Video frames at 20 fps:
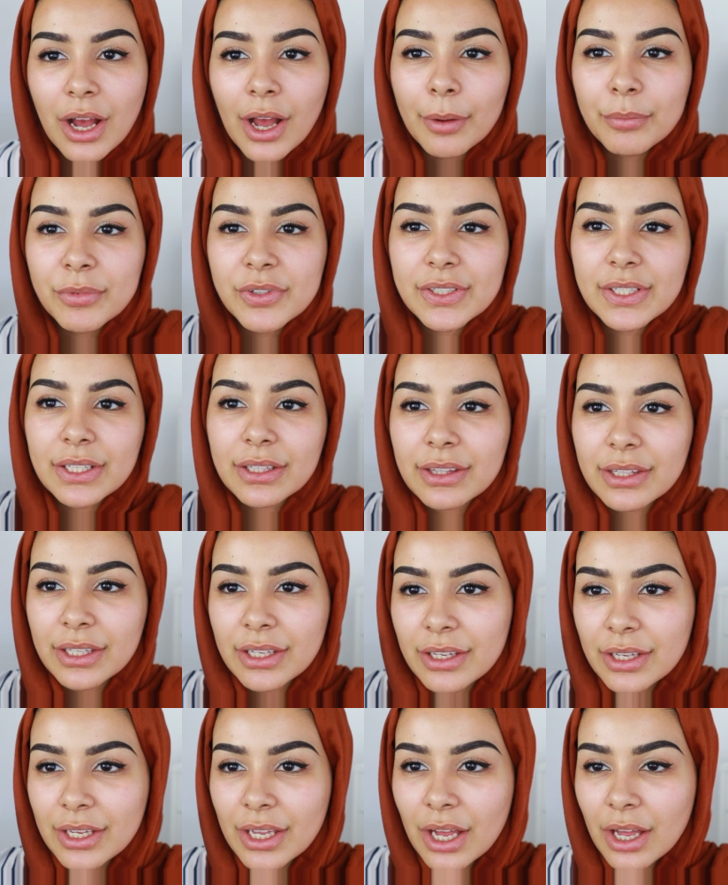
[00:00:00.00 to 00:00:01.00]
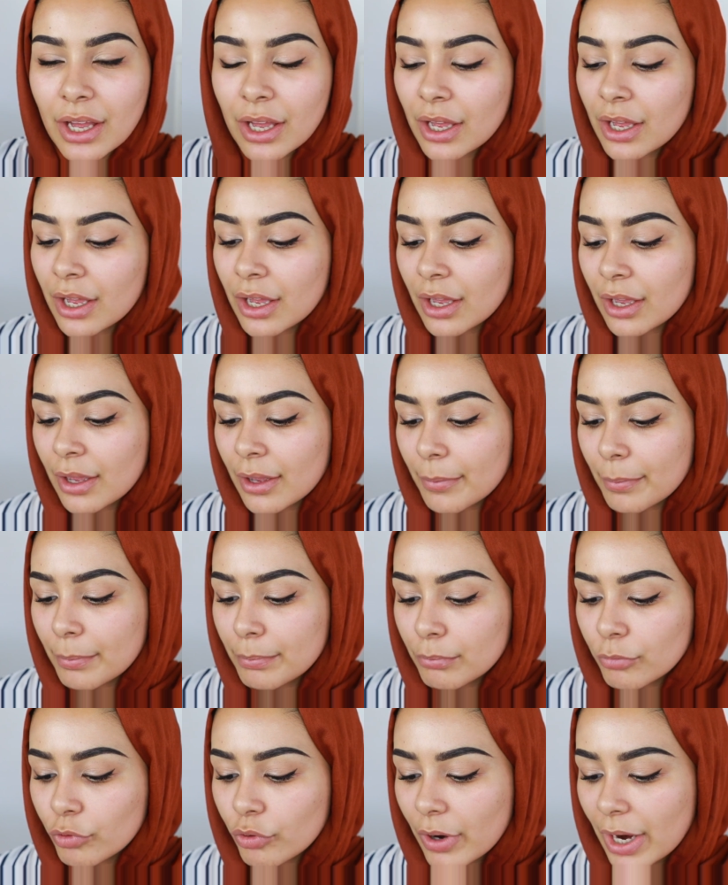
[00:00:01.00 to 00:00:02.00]
I'm using the
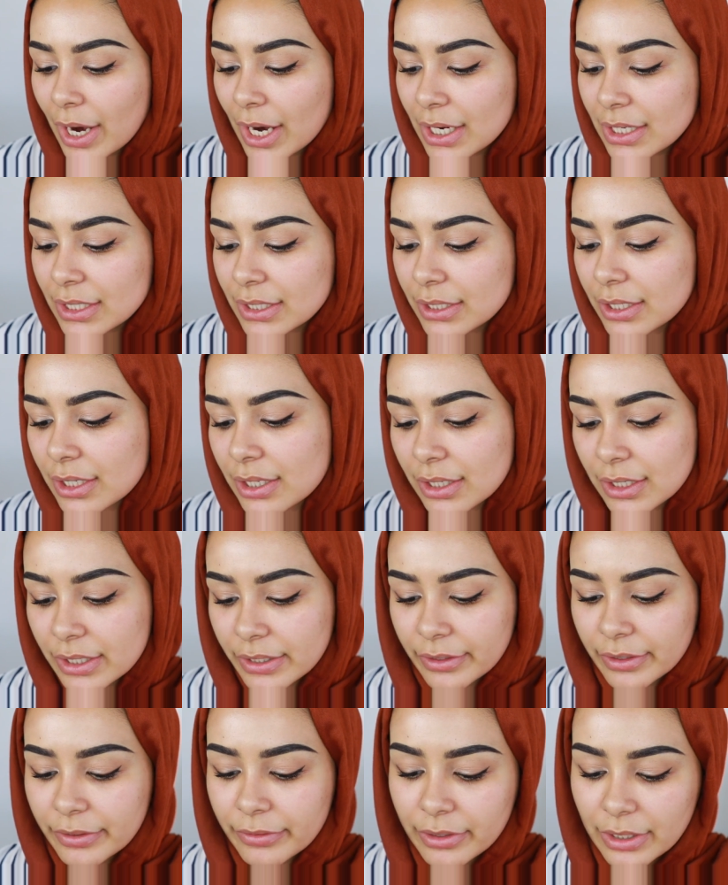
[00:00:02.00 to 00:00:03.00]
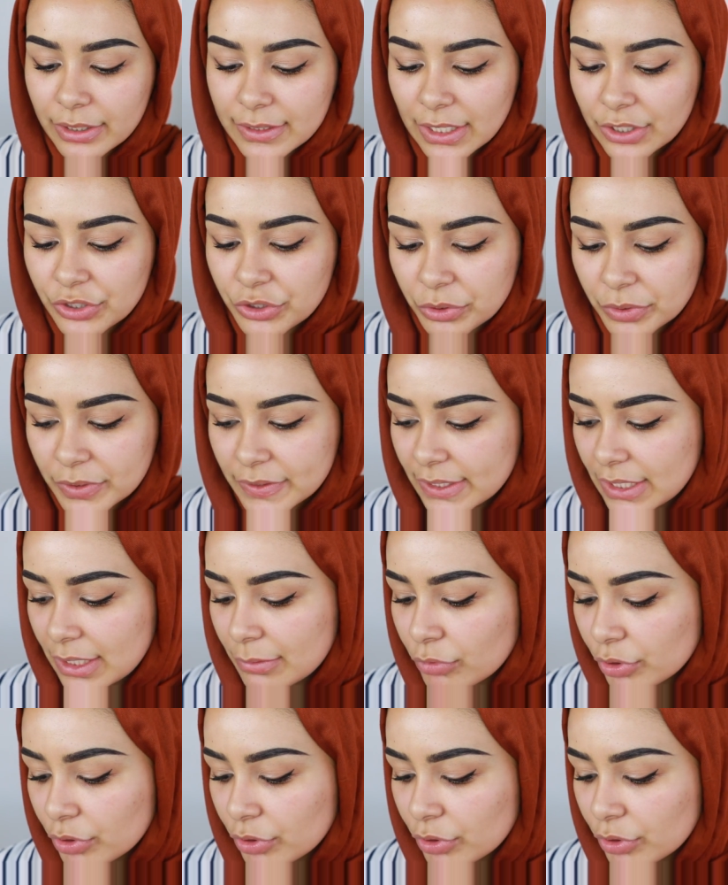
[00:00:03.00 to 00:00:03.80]
Murad Essential C